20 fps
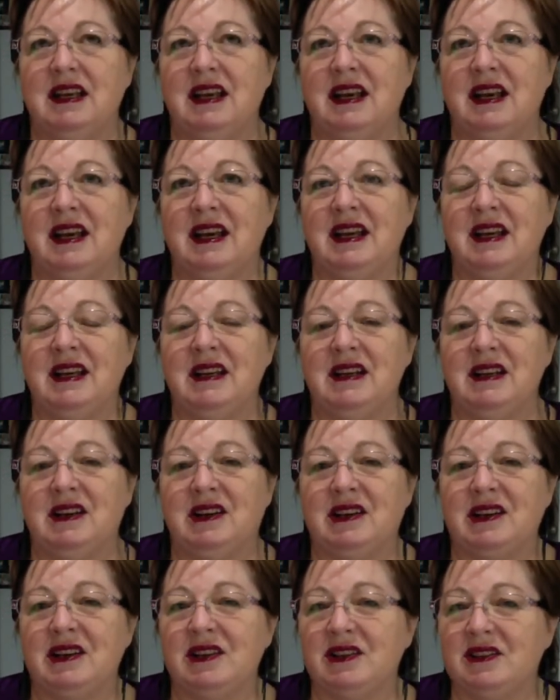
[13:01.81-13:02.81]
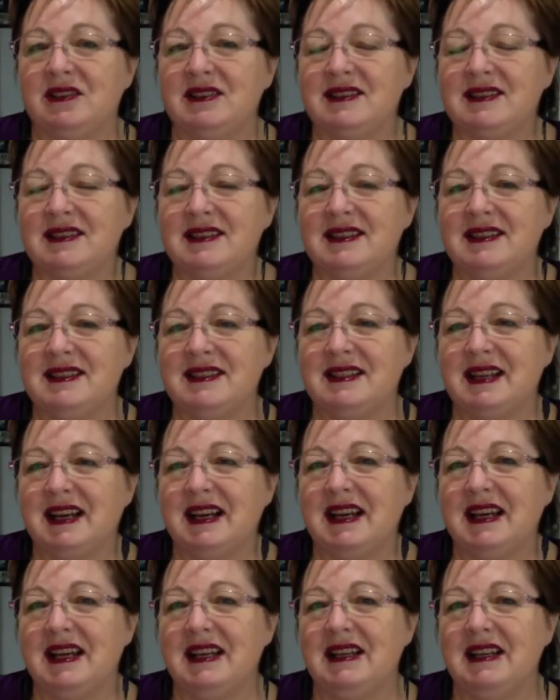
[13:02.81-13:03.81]
And I can honestly
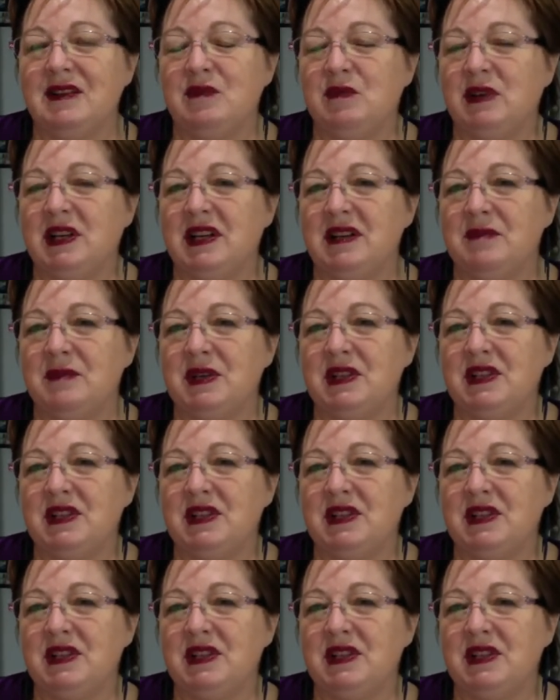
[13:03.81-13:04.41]
say that one of the